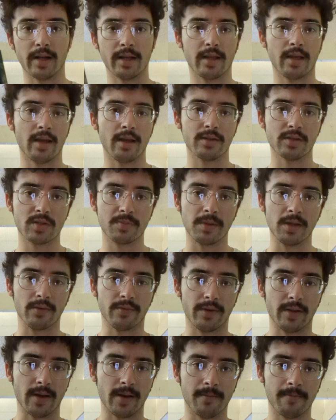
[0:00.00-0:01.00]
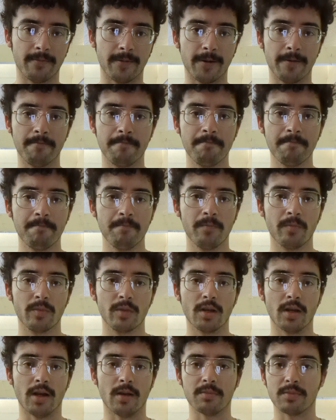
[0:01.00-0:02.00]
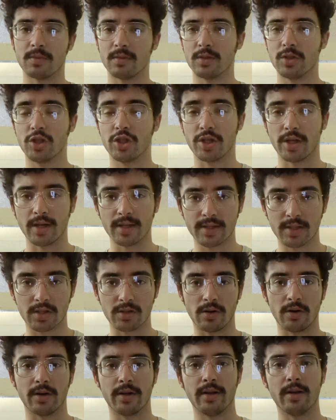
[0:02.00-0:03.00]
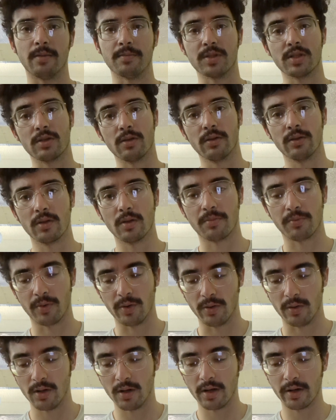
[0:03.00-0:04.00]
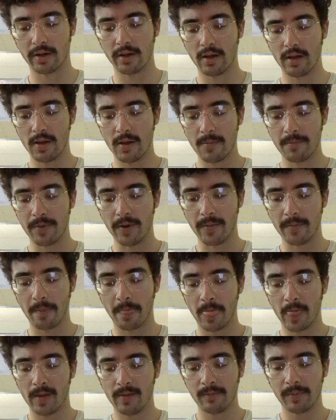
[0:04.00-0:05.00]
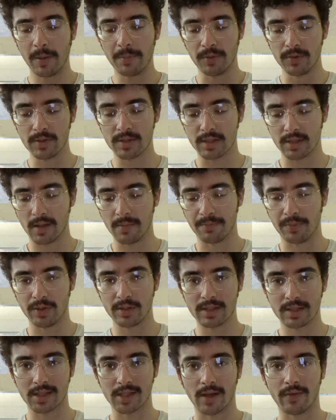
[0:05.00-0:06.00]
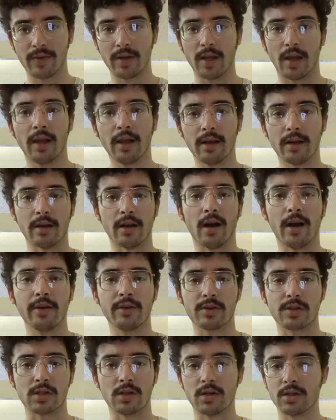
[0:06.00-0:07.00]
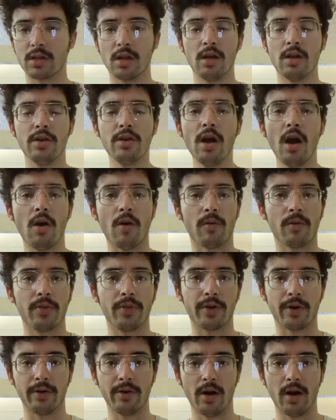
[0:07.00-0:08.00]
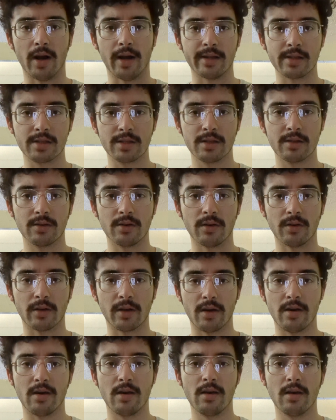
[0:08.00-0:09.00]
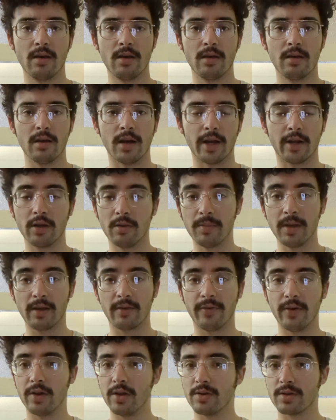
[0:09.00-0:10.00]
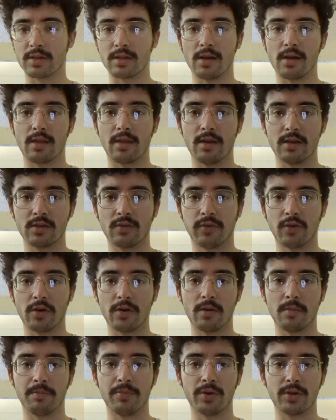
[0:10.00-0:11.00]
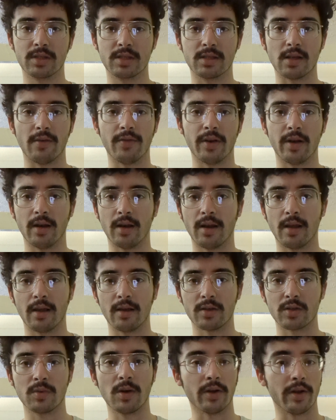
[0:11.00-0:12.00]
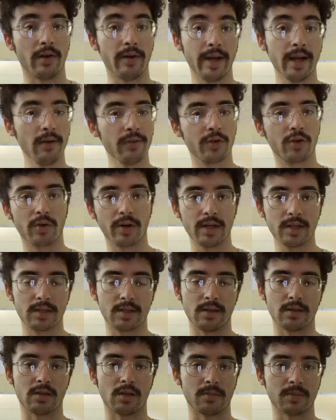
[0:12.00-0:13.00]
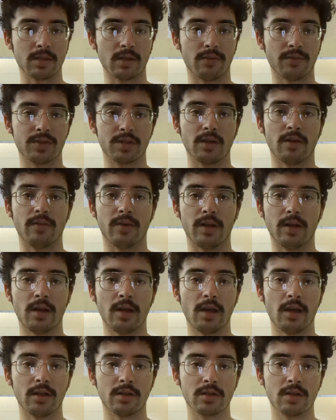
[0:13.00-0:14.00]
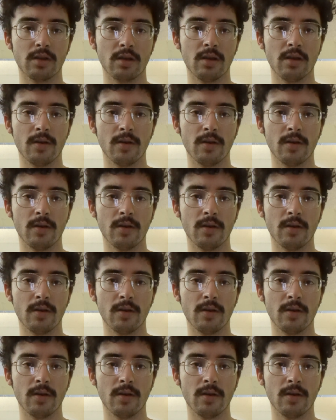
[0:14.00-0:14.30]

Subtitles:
I can't speak for that, right? I'm just started. I'm still in the prologue. But people who say books 7, 8, and 9 are slogs, no, they're not. Okay, I could make videos like this for books 7 and 8 as well. Now I have criticisms of 7 and 8.